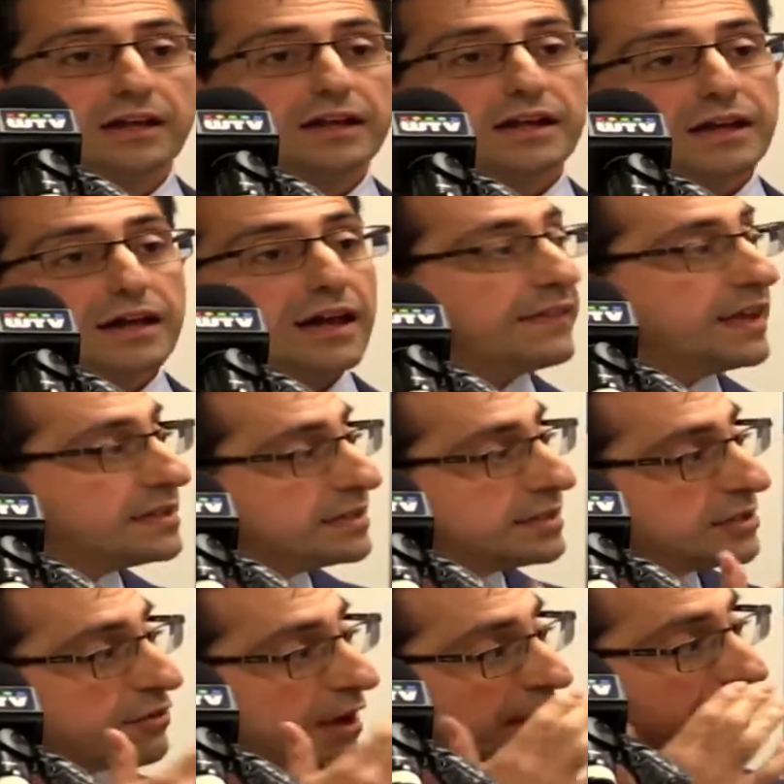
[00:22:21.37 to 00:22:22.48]
And that's
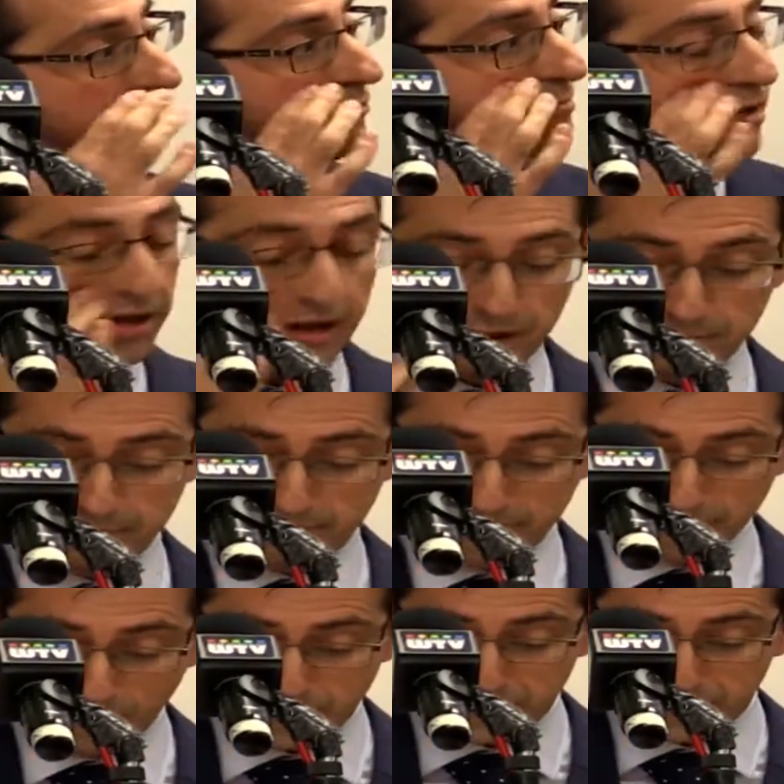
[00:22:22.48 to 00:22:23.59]
straight out of Morris
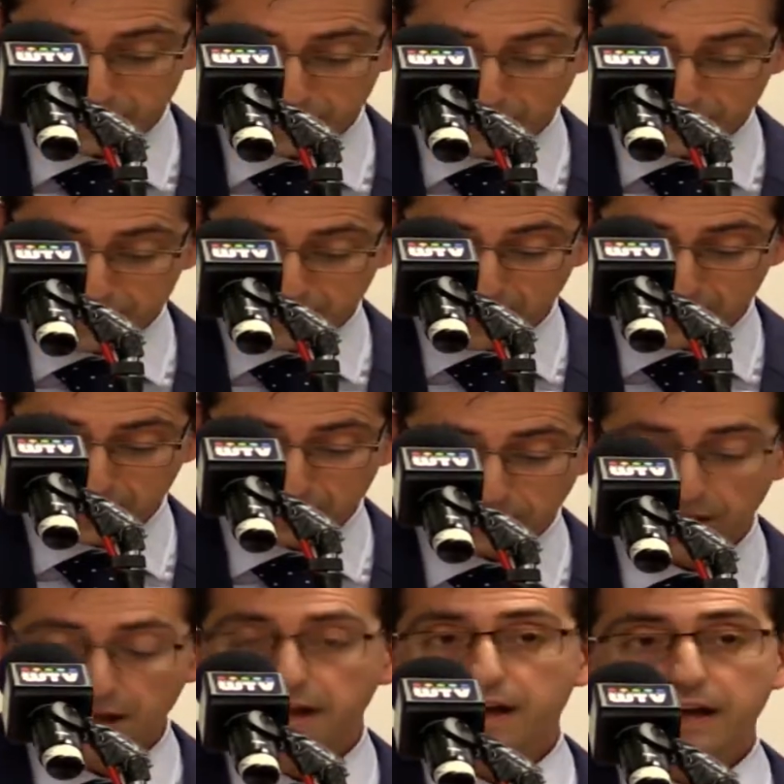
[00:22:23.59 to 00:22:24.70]
Stone's article,
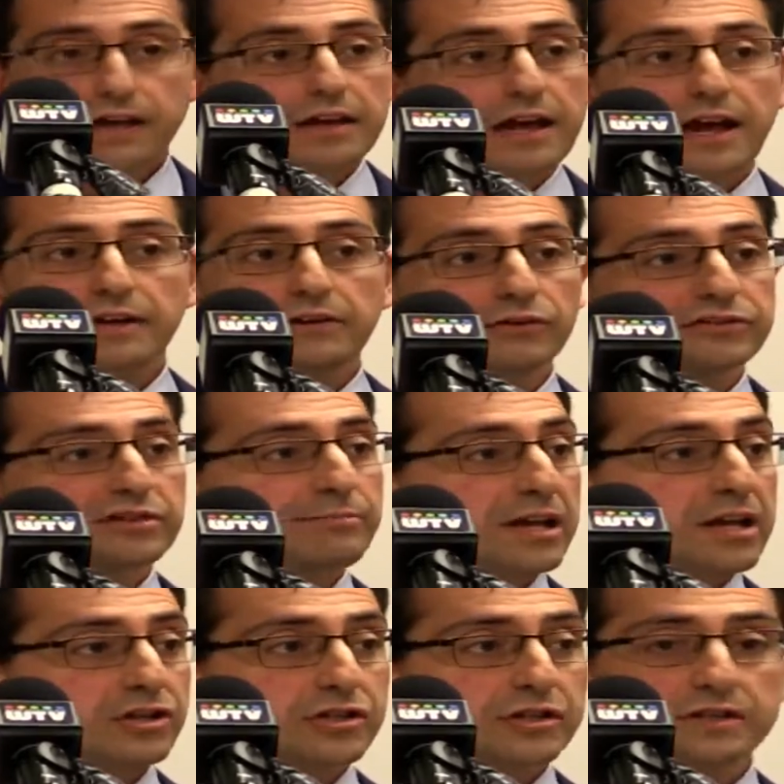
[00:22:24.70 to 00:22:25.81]
and not to
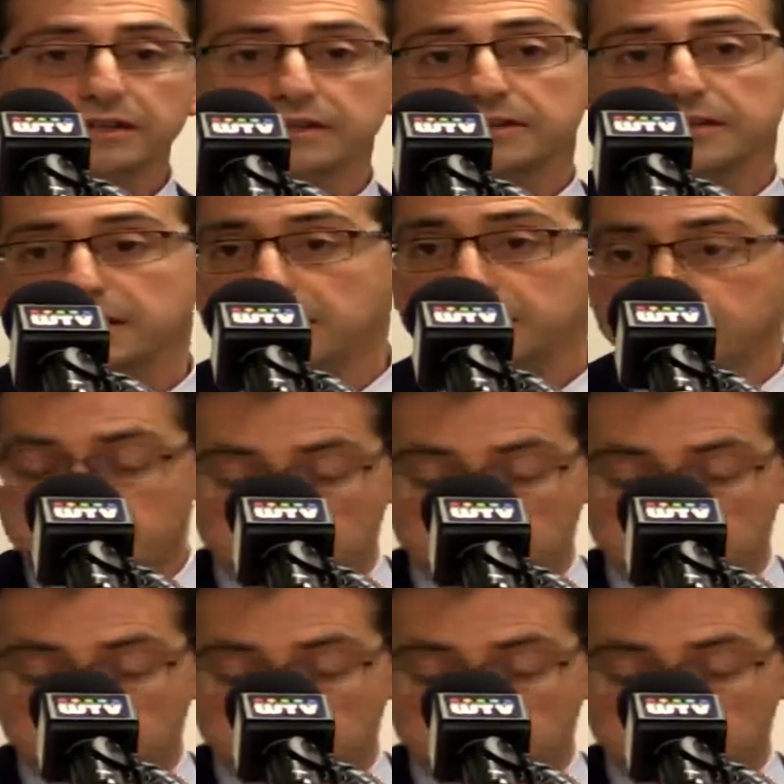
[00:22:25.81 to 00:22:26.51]
mention the general